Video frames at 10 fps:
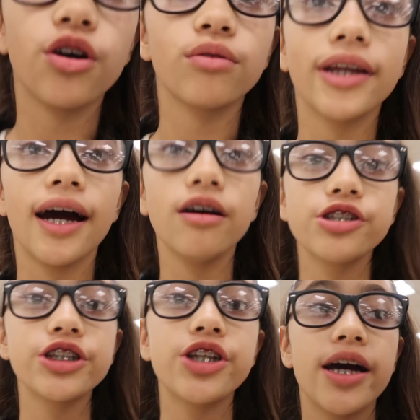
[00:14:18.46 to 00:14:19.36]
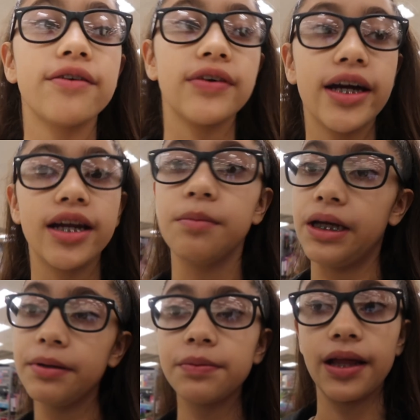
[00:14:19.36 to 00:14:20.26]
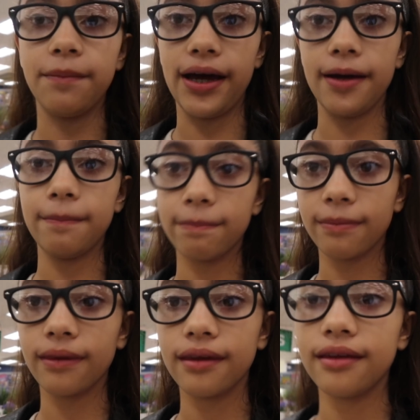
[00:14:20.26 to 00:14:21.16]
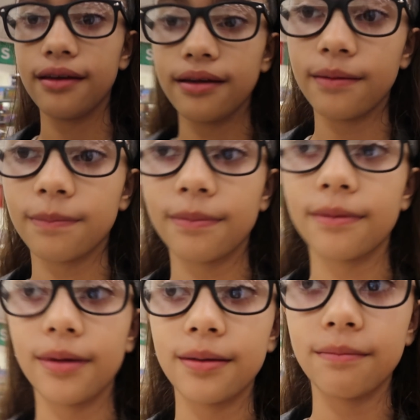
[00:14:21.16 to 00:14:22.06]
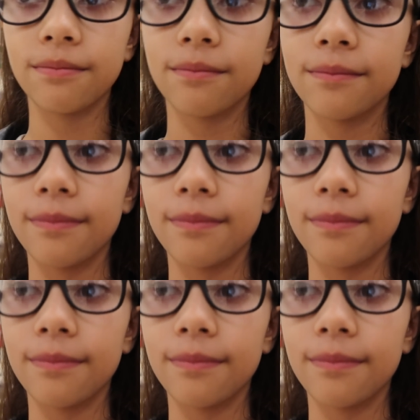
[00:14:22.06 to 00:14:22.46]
So now she's trying to find a baby play mat. I found one already. It's in my